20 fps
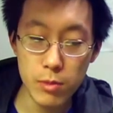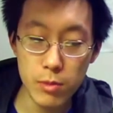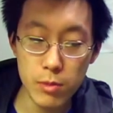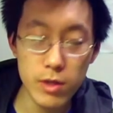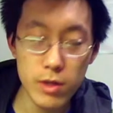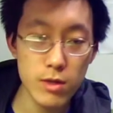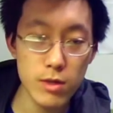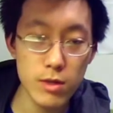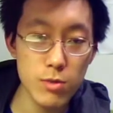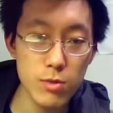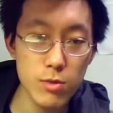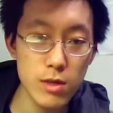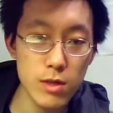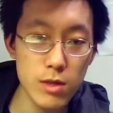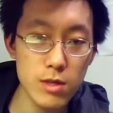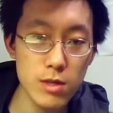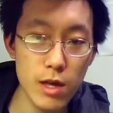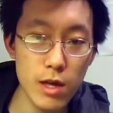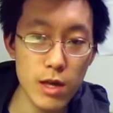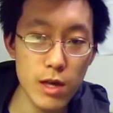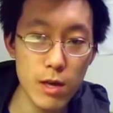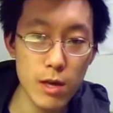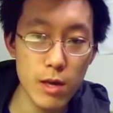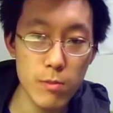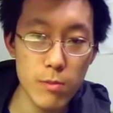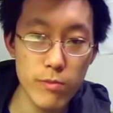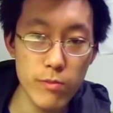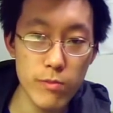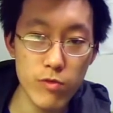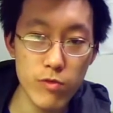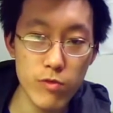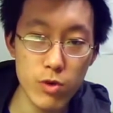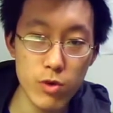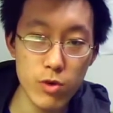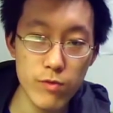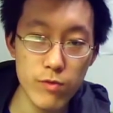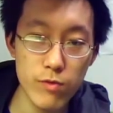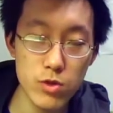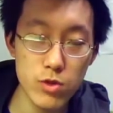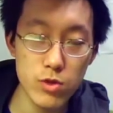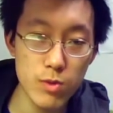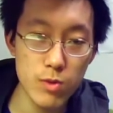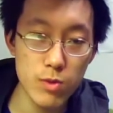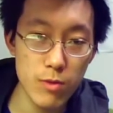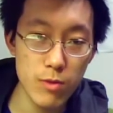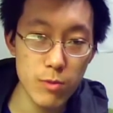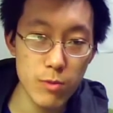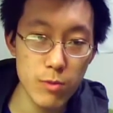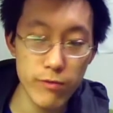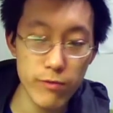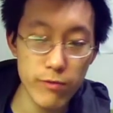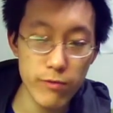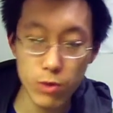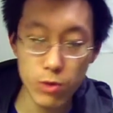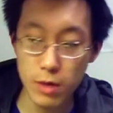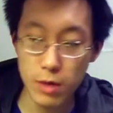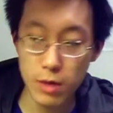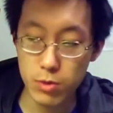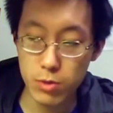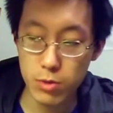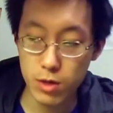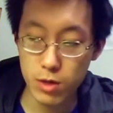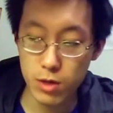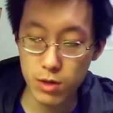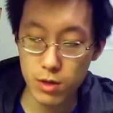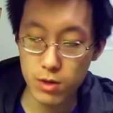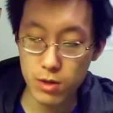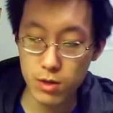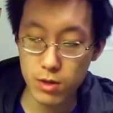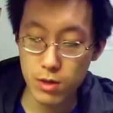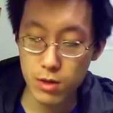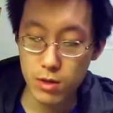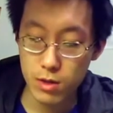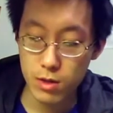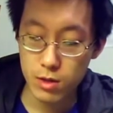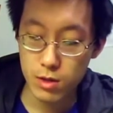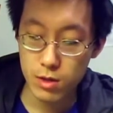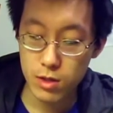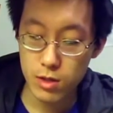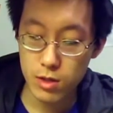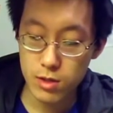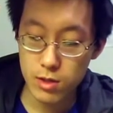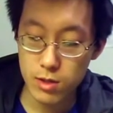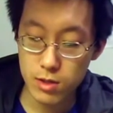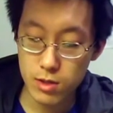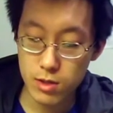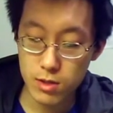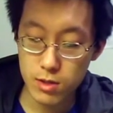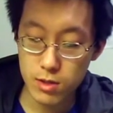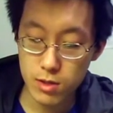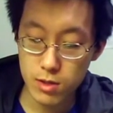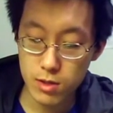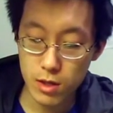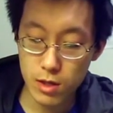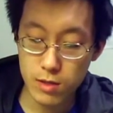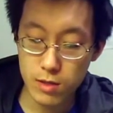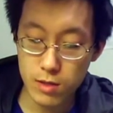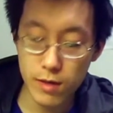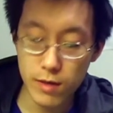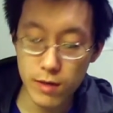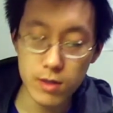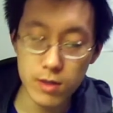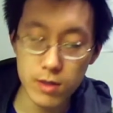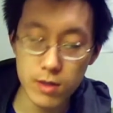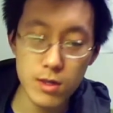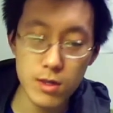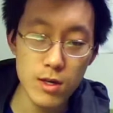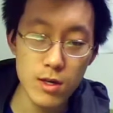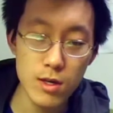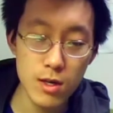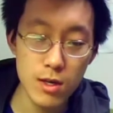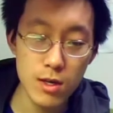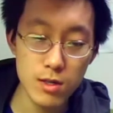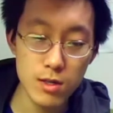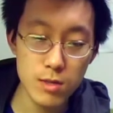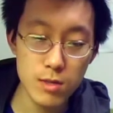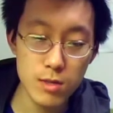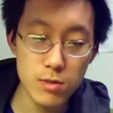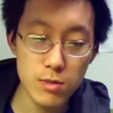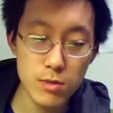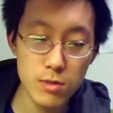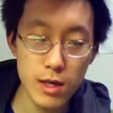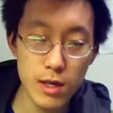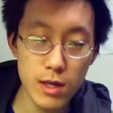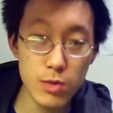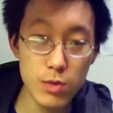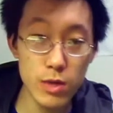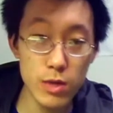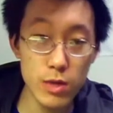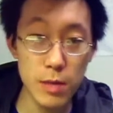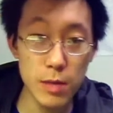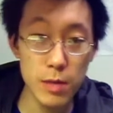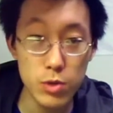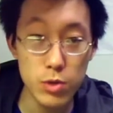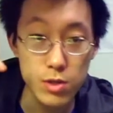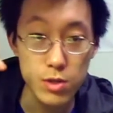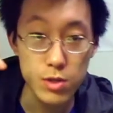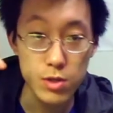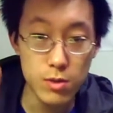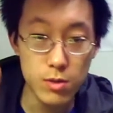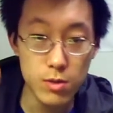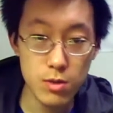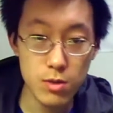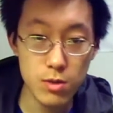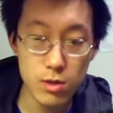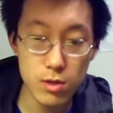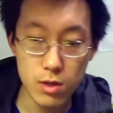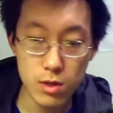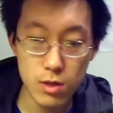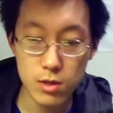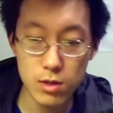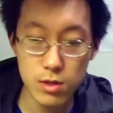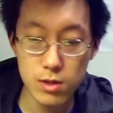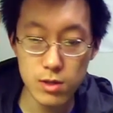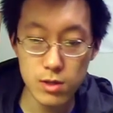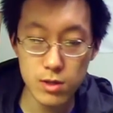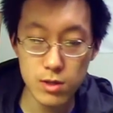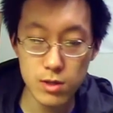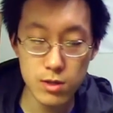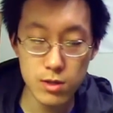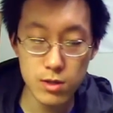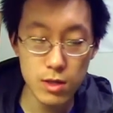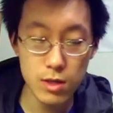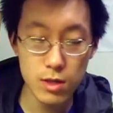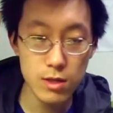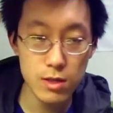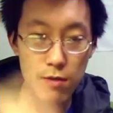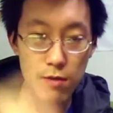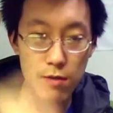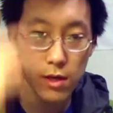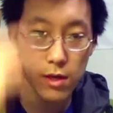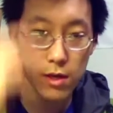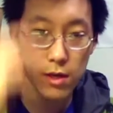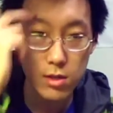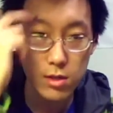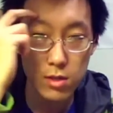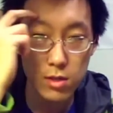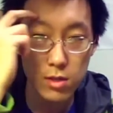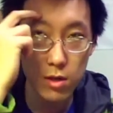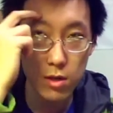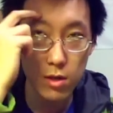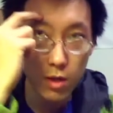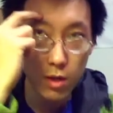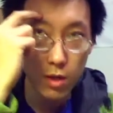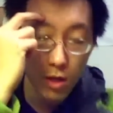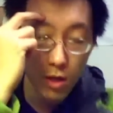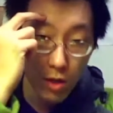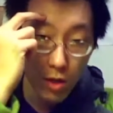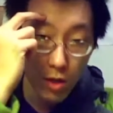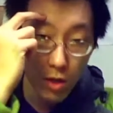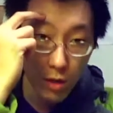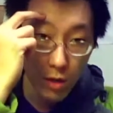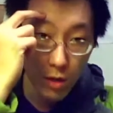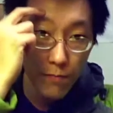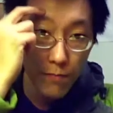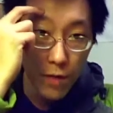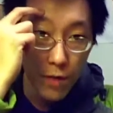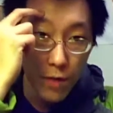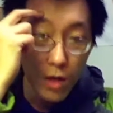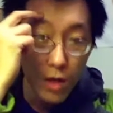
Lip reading: played the Lumosity game for visual memory before I put on the tDCS device, and it seems like when I put the tDCS device here,